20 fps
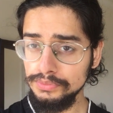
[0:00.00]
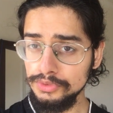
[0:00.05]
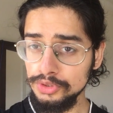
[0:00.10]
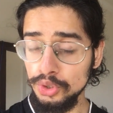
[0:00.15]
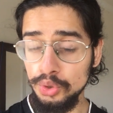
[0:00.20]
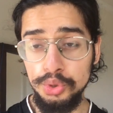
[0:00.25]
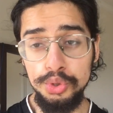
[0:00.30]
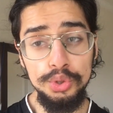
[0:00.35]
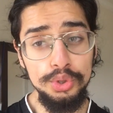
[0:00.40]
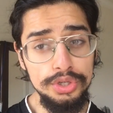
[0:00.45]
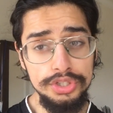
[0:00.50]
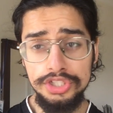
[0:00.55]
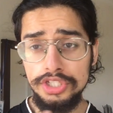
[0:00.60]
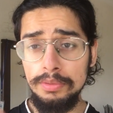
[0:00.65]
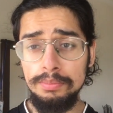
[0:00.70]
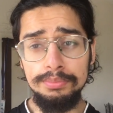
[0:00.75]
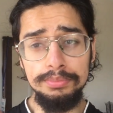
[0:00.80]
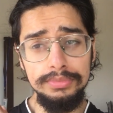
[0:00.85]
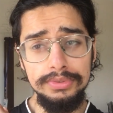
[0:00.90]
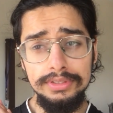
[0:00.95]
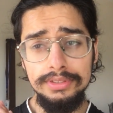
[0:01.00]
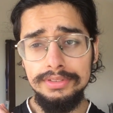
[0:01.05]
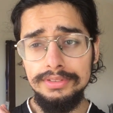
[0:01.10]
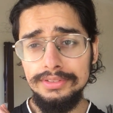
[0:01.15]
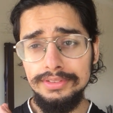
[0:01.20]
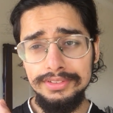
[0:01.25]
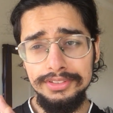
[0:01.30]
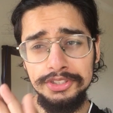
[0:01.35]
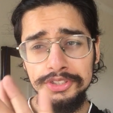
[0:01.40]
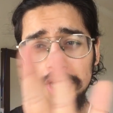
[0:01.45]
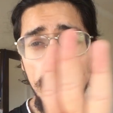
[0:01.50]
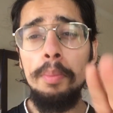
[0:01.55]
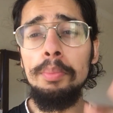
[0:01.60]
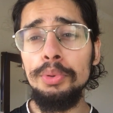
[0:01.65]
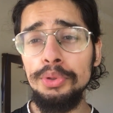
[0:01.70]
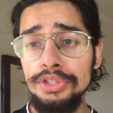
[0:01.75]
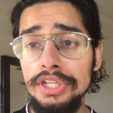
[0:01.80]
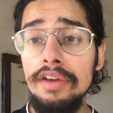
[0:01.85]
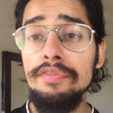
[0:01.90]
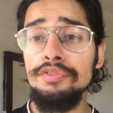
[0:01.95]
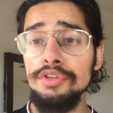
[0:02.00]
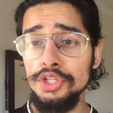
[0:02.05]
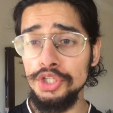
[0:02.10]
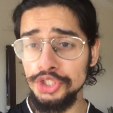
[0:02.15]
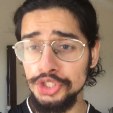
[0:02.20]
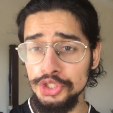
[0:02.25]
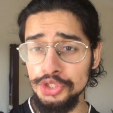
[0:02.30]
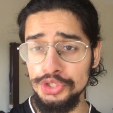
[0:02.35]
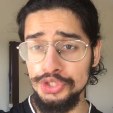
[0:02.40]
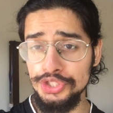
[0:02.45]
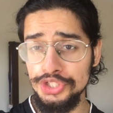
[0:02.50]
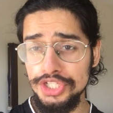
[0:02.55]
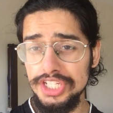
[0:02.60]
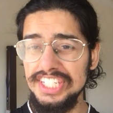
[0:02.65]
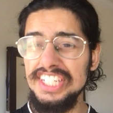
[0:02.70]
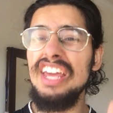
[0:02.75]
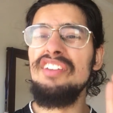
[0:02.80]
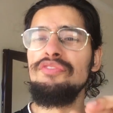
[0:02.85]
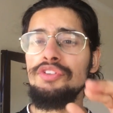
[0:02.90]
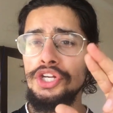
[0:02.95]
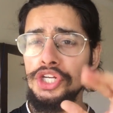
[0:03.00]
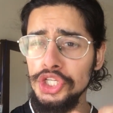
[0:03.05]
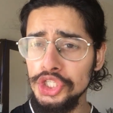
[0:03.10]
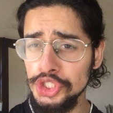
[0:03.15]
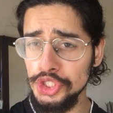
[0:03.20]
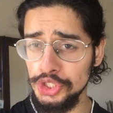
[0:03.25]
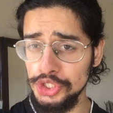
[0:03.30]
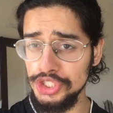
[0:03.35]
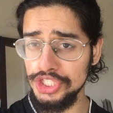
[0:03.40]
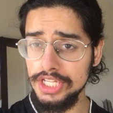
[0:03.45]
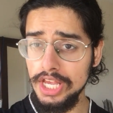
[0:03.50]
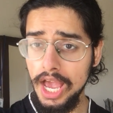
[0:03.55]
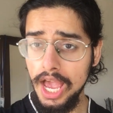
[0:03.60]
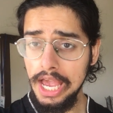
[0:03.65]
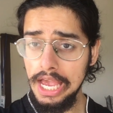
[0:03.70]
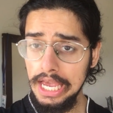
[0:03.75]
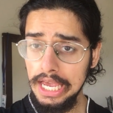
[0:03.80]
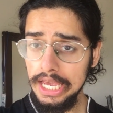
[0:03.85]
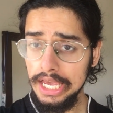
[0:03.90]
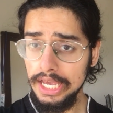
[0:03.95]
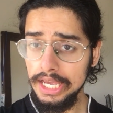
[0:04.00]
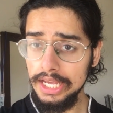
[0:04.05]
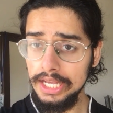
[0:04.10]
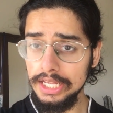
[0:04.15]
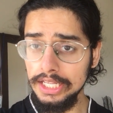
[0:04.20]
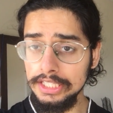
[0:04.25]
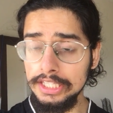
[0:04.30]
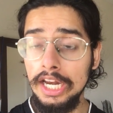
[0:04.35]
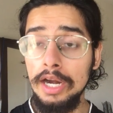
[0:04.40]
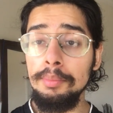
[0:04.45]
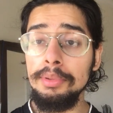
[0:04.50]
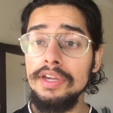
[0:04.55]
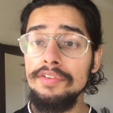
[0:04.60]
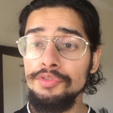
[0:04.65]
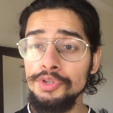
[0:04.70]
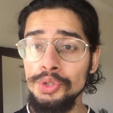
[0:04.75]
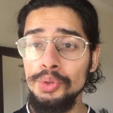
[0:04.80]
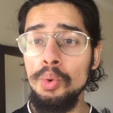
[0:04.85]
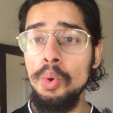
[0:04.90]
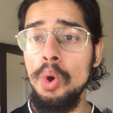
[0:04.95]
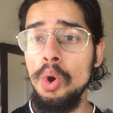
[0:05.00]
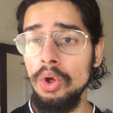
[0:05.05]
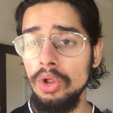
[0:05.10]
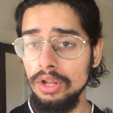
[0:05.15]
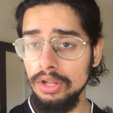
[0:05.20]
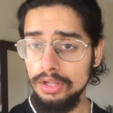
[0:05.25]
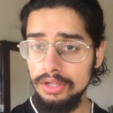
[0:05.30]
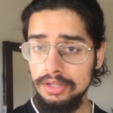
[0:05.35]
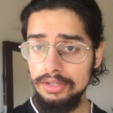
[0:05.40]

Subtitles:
So those are some couple of definitions that I'm giving you all.